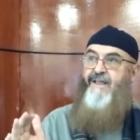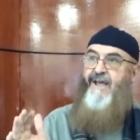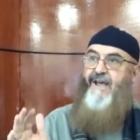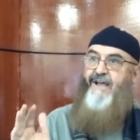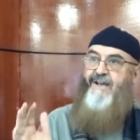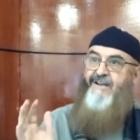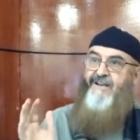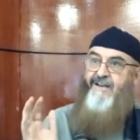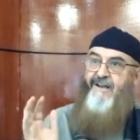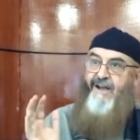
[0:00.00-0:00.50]

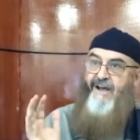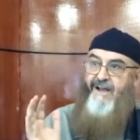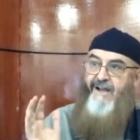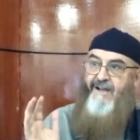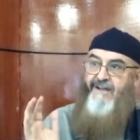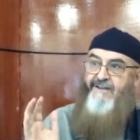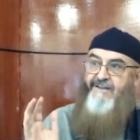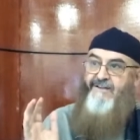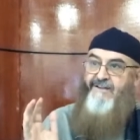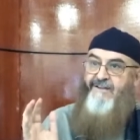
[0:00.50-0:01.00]
At
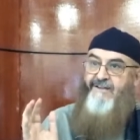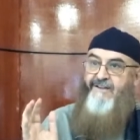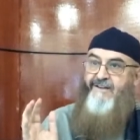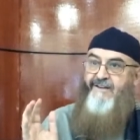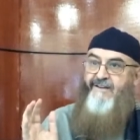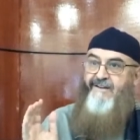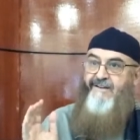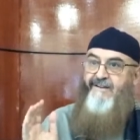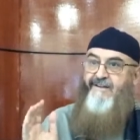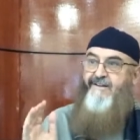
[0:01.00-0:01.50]
night,
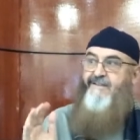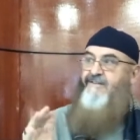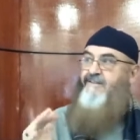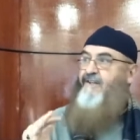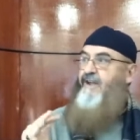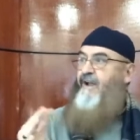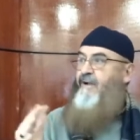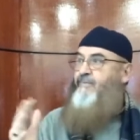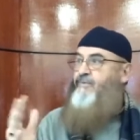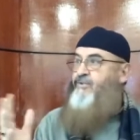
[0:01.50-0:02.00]

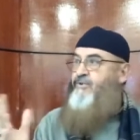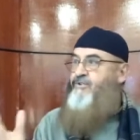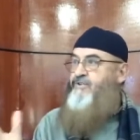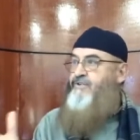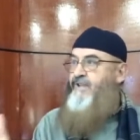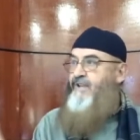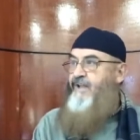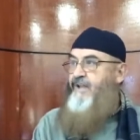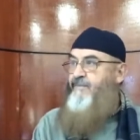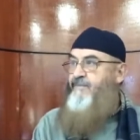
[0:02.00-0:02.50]
time to
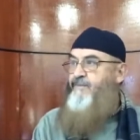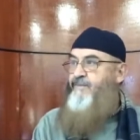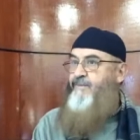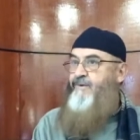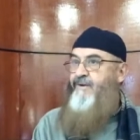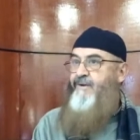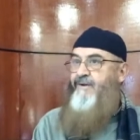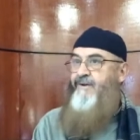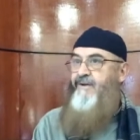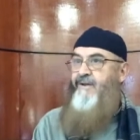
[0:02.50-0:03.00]
sleep,
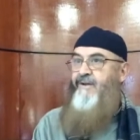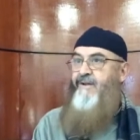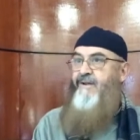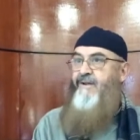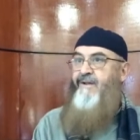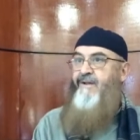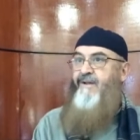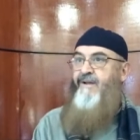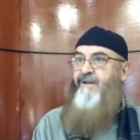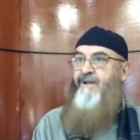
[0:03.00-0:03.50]

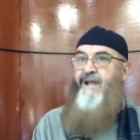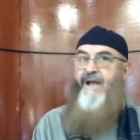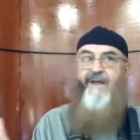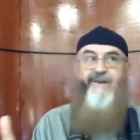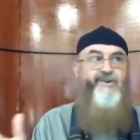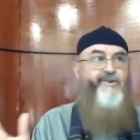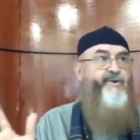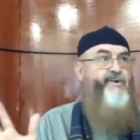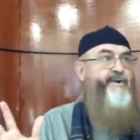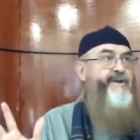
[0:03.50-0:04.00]

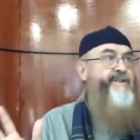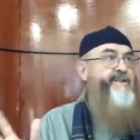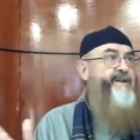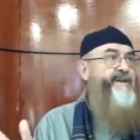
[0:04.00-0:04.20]
and during